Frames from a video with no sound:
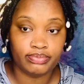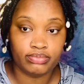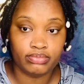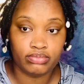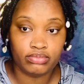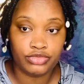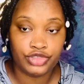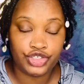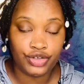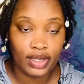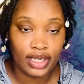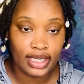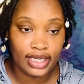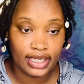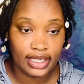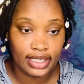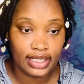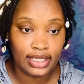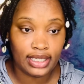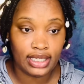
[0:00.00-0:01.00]

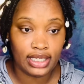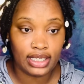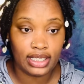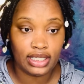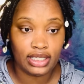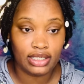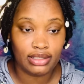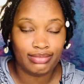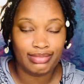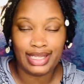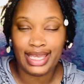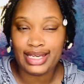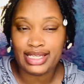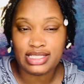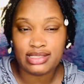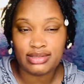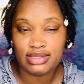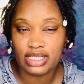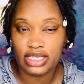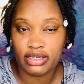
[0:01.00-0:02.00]
dry and not
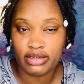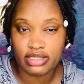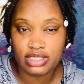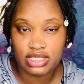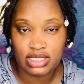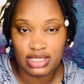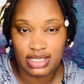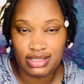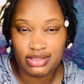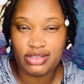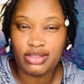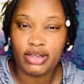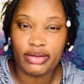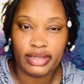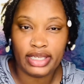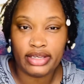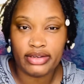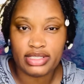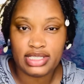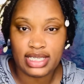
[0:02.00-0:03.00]
as
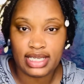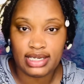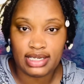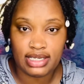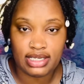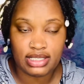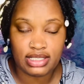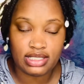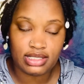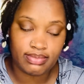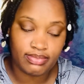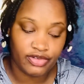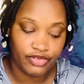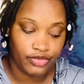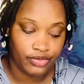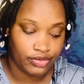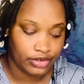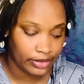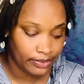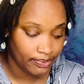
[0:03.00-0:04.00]
irritated as
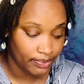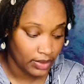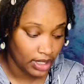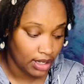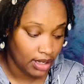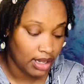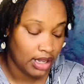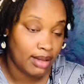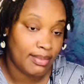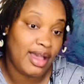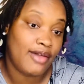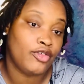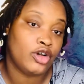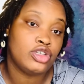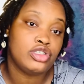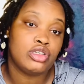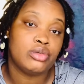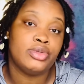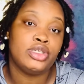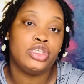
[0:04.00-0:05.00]
before. I've
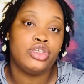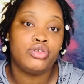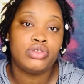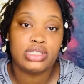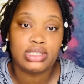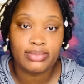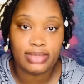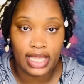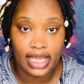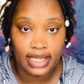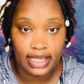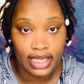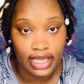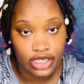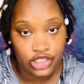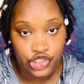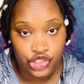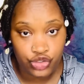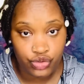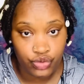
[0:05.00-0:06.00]
also been using black
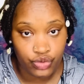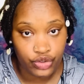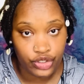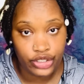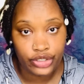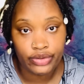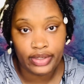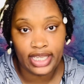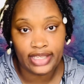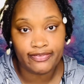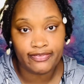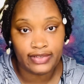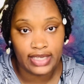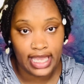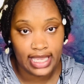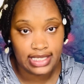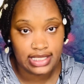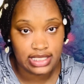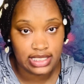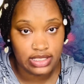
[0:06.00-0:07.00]
castor oil and
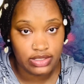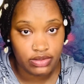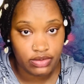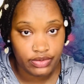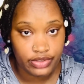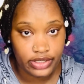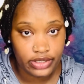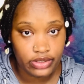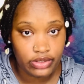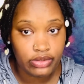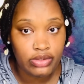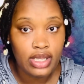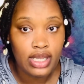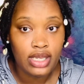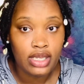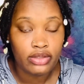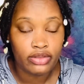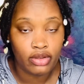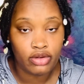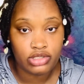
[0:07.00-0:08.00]
flaxseed oil.
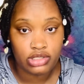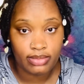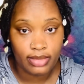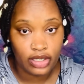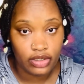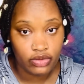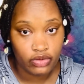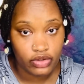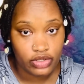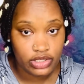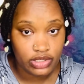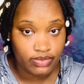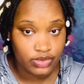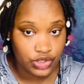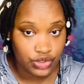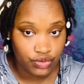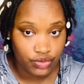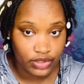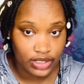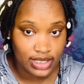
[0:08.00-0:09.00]
Those are my oils of
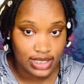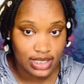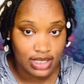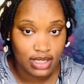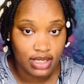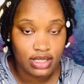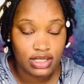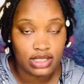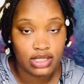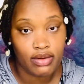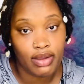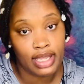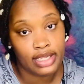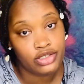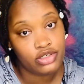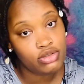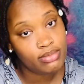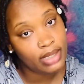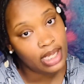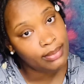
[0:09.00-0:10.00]
choice. So I
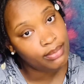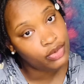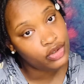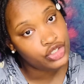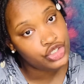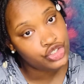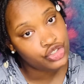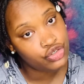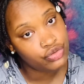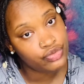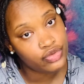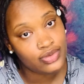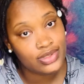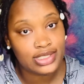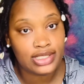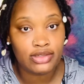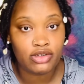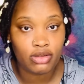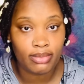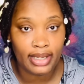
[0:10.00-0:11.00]
do my moisture
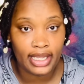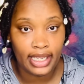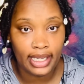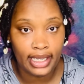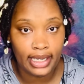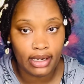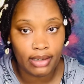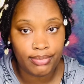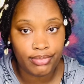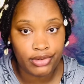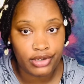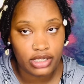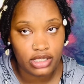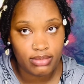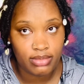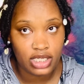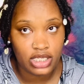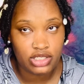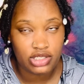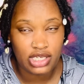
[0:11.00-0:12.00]
routine on my hair pretty
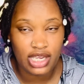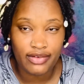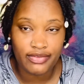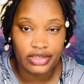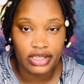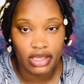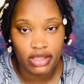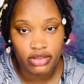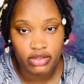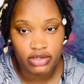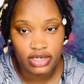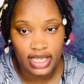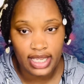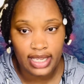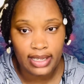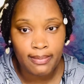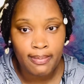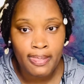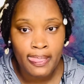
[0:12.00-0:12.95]
much every other day,